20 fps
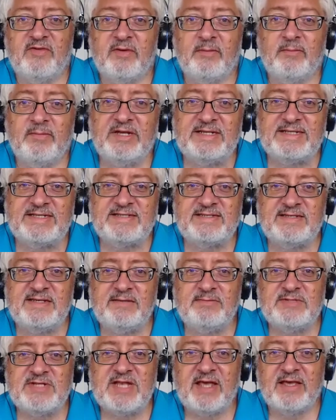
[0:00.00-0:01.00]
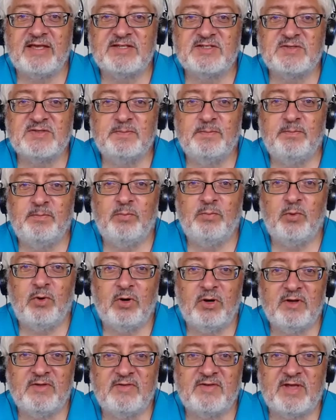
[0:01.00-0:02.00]
I mean, it seems like
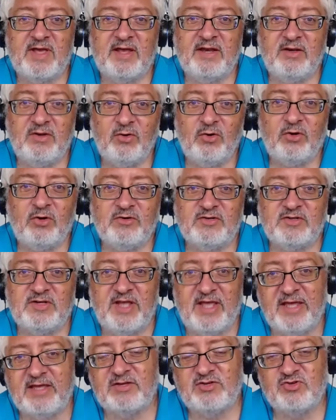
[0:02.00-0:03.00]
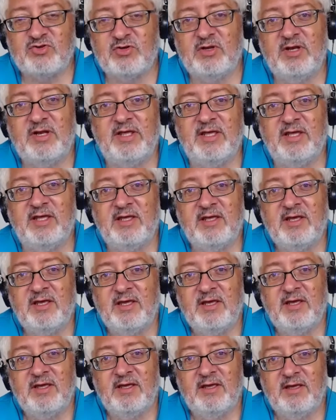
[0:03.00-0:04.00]
sports are not actually...
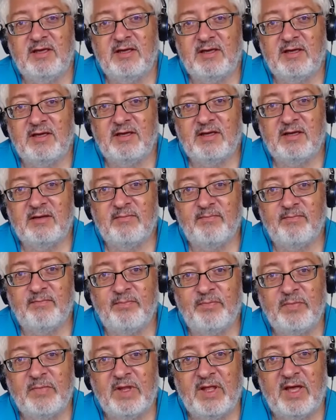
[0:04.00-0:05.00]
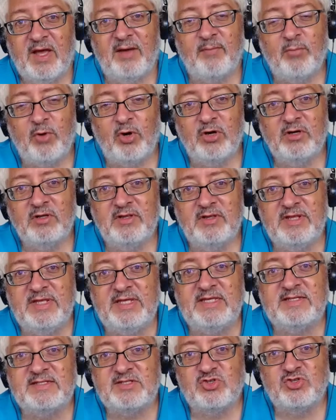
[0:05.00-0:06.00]
Um, among
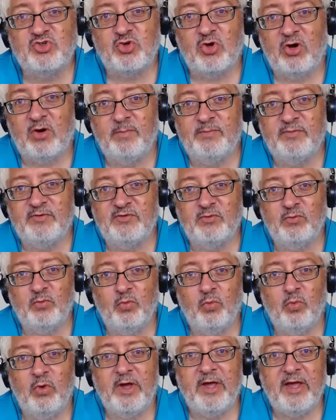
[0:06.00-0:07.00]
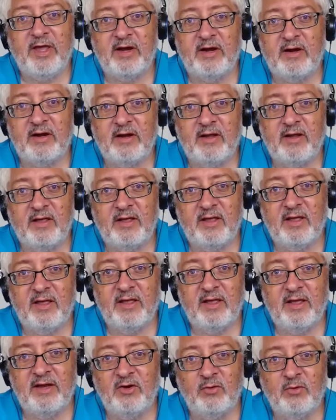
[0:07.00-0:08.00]
these jobs where
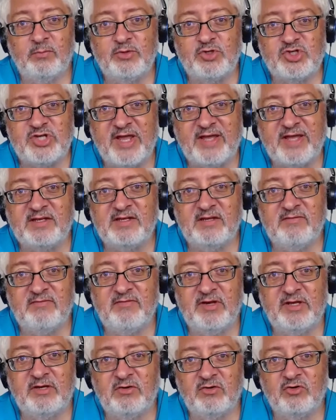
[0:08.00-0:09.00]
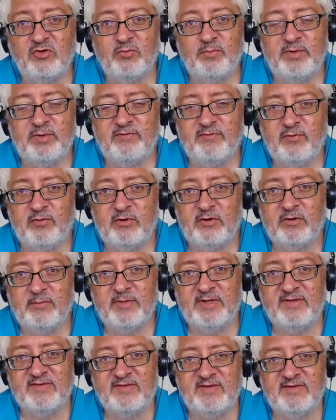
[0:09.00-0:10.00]
an objectively good
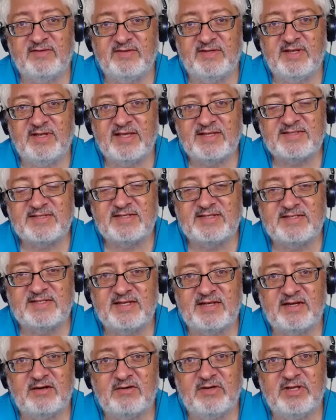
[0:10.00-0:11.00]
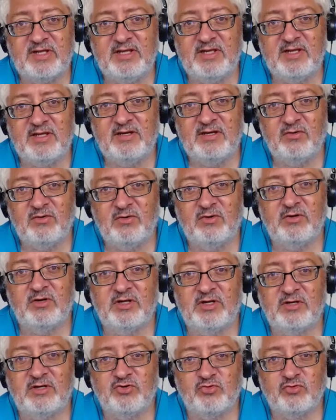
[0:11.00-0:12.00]
performance mm-hmm. is necessary in
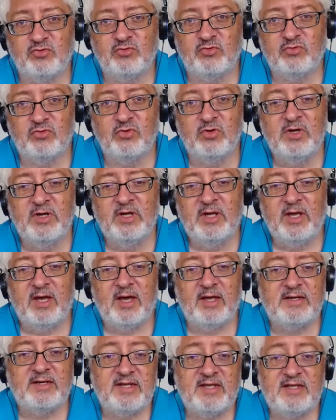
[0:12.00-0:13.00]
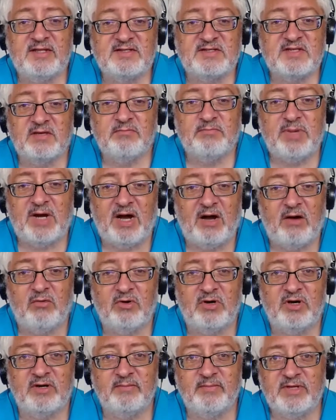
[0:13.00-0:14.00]
order to attain some
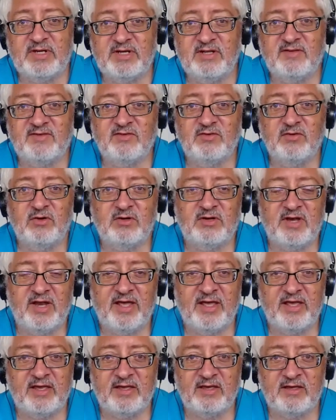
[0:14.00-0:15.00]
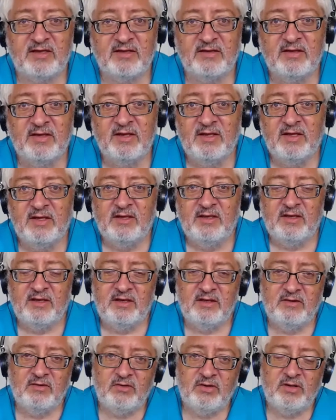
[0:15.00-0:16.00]
power. I mean, it's not like a,
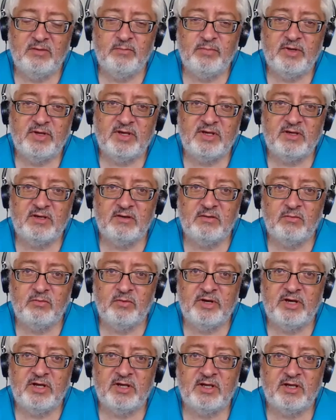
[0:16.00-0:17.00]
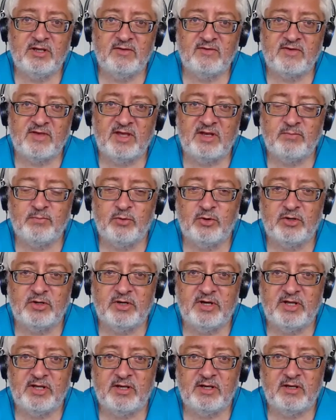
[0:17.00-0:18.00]
an Olympic winner in
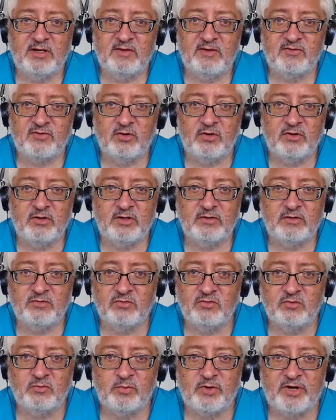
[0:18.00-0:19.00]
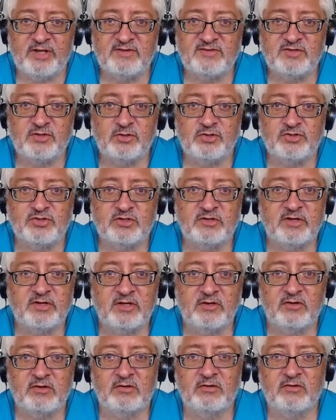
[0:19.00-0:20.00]
skateboarding is going to do brain
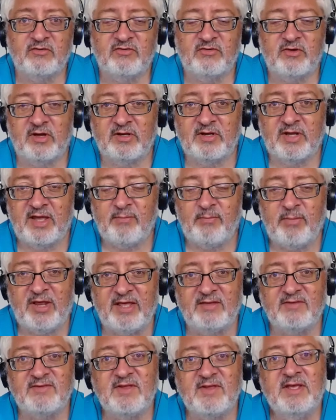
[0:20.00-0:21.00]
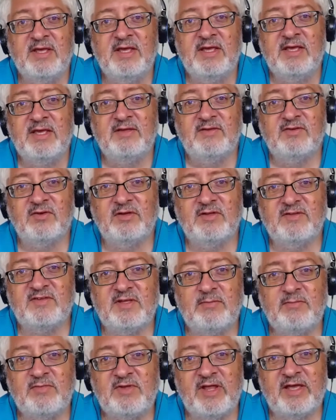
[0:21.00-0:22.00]
surgery or construct airplanes. So it
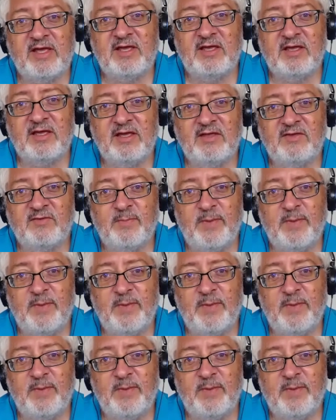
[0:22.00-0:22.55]
seems like, mm-hmm.